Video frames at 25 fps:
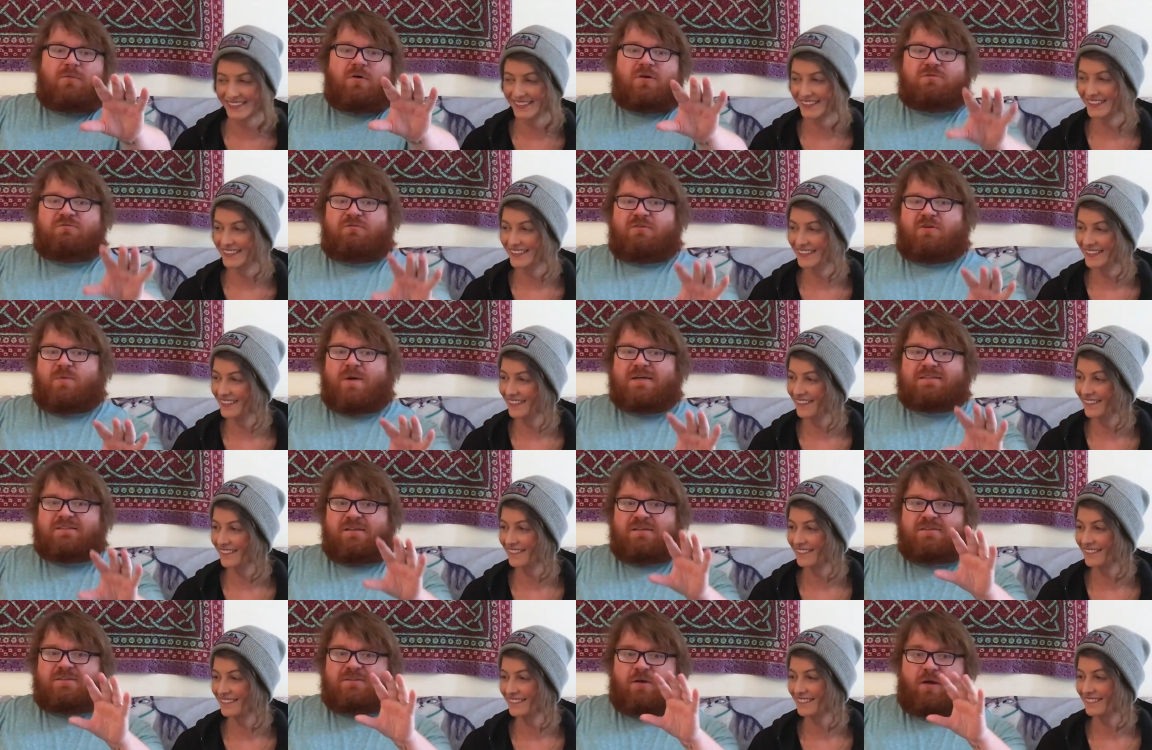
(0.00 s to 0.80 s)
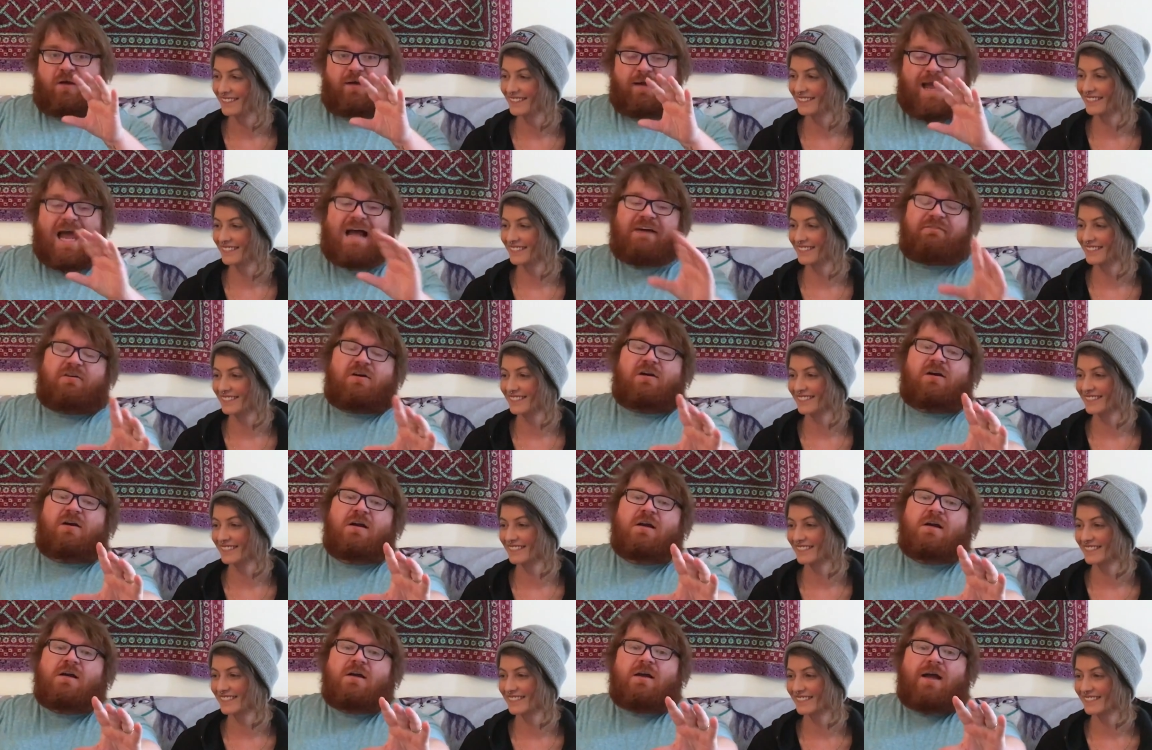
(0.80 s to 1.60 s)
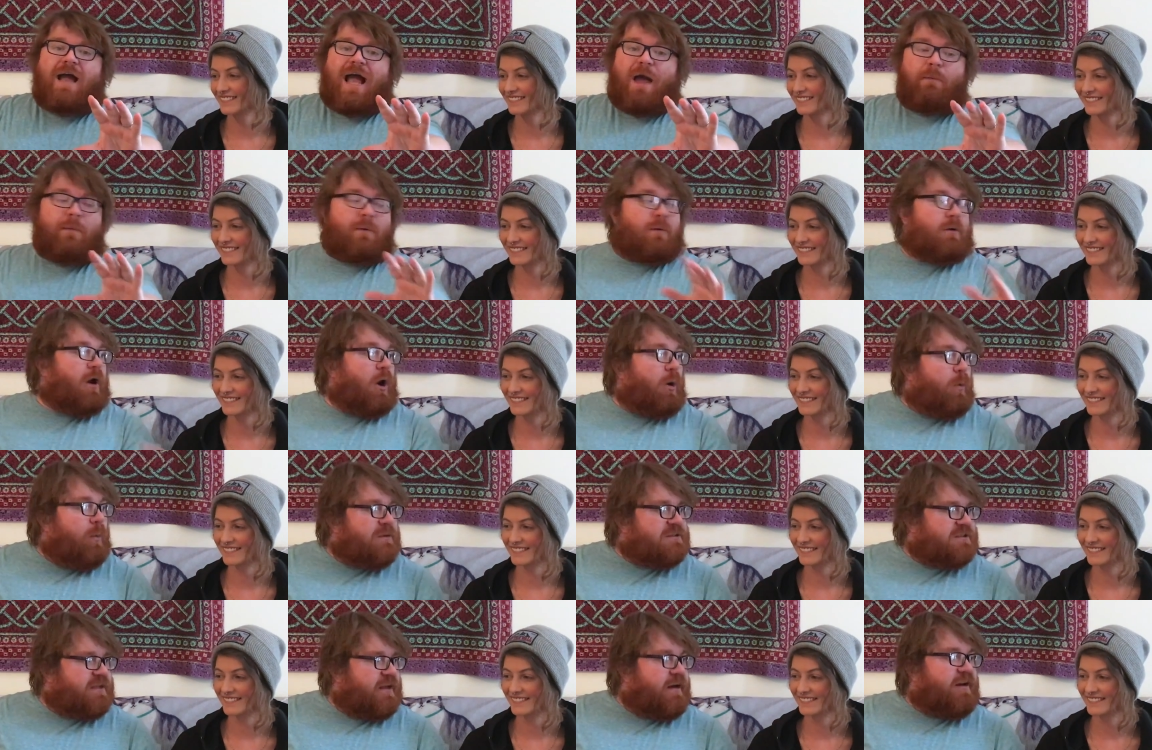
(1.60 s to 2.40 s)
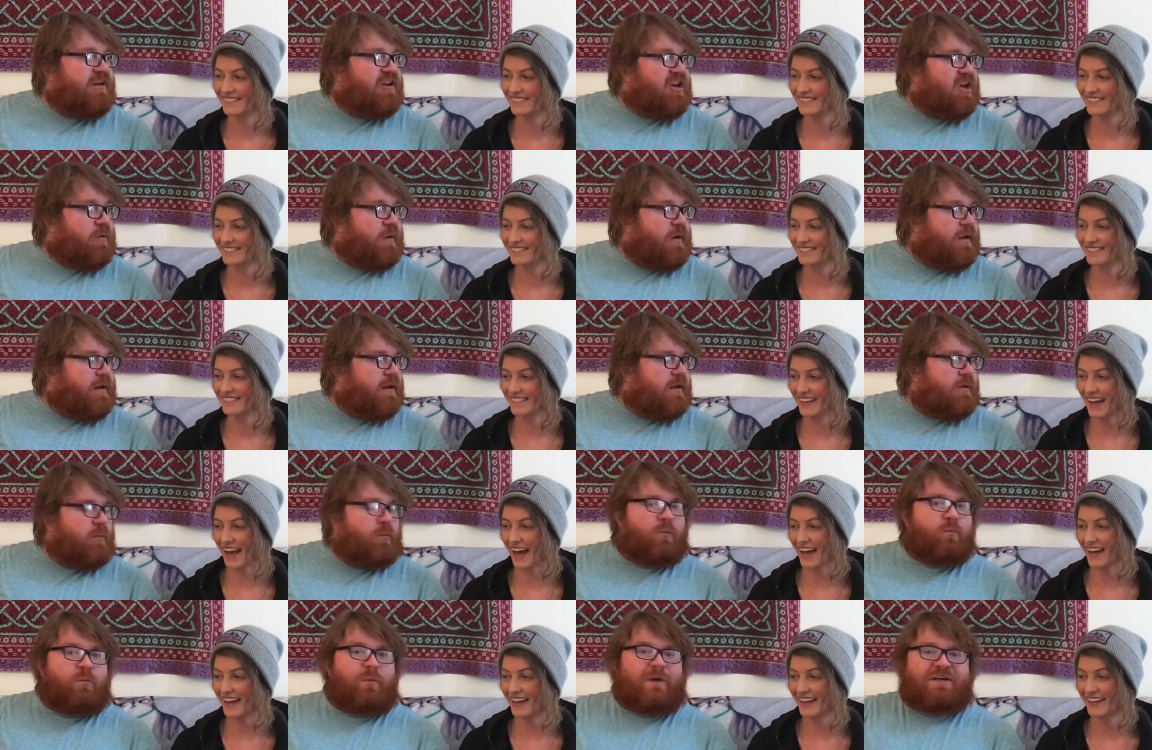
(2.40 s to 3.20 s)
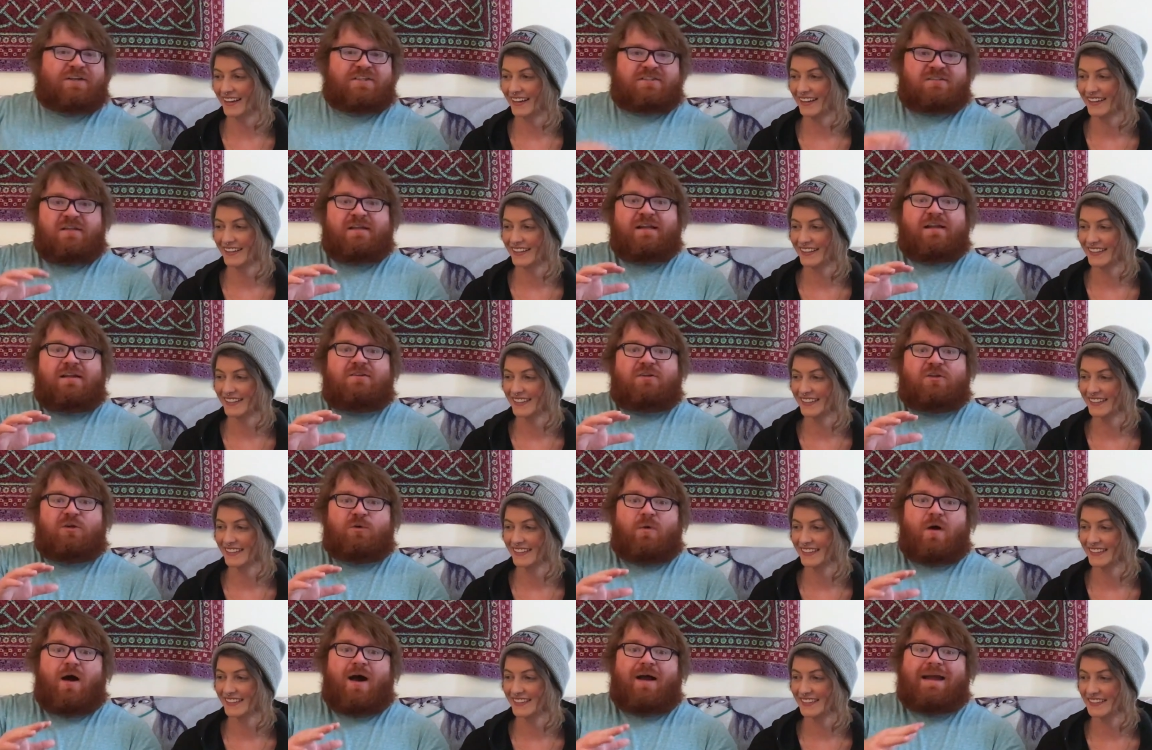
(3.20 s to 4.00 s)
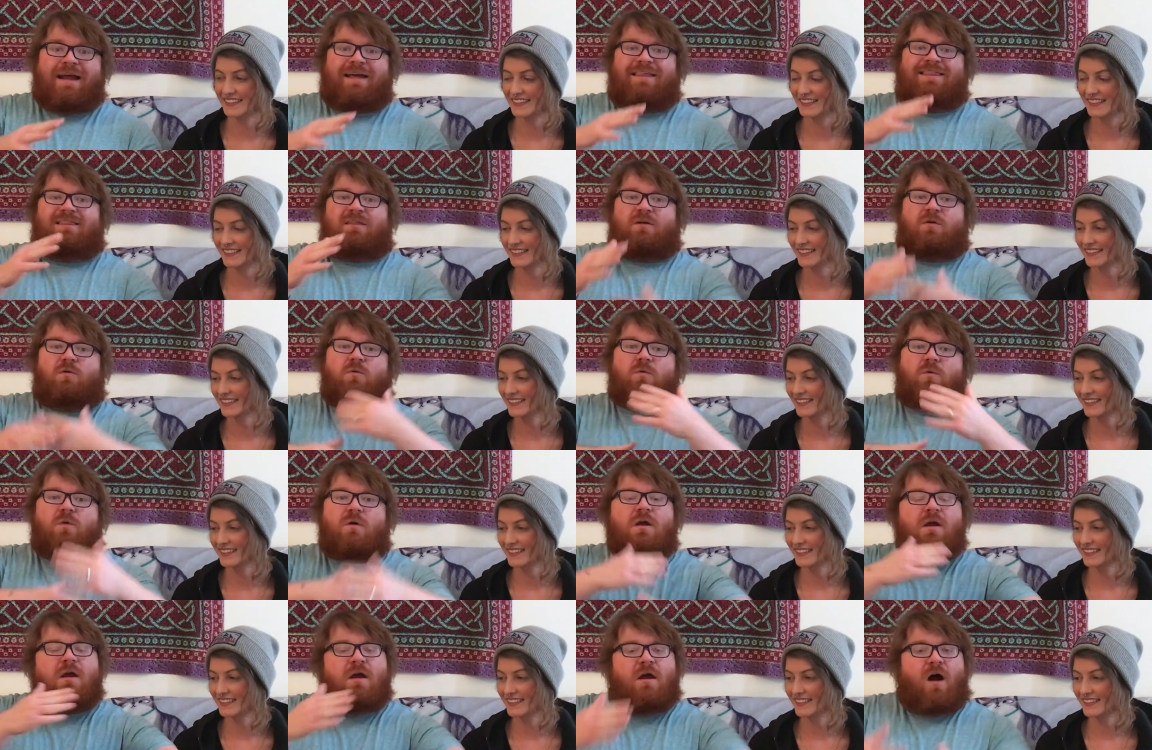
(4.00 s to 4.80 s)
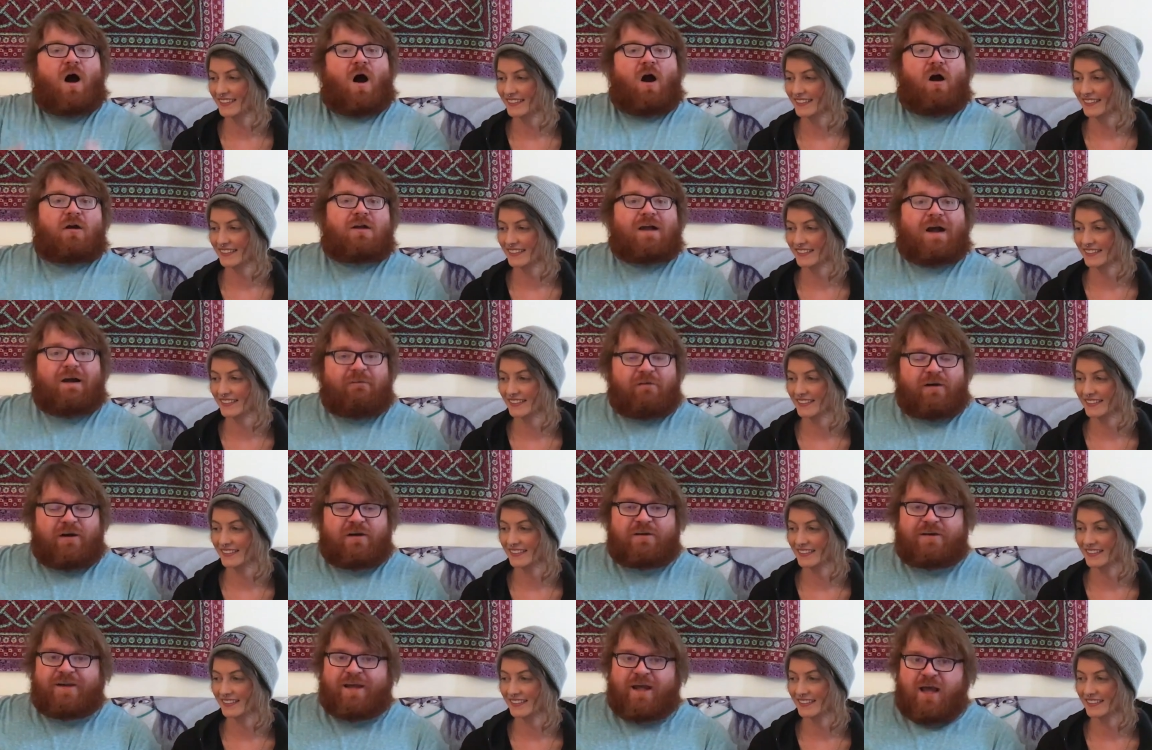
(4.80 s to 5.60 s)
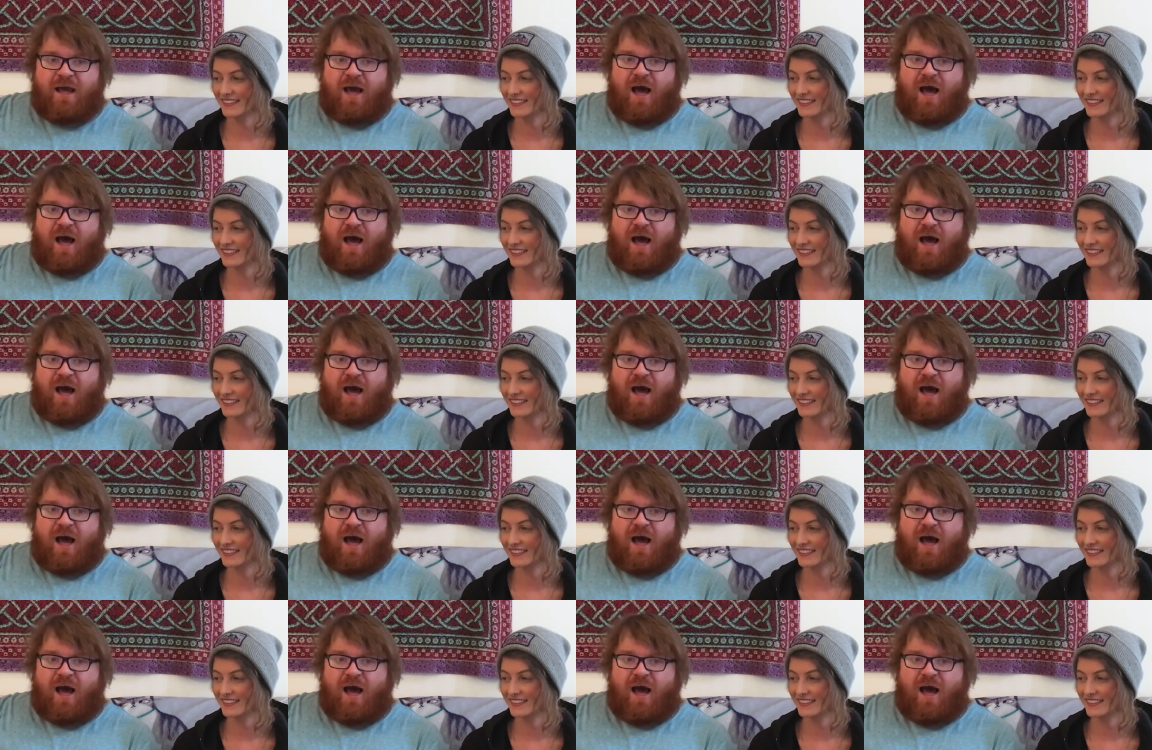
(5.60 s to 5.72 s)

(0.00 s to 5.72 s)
Speaker 1: our most requested song ever, and we were always going to do it. Yeah. We just needed to uh, get through our current,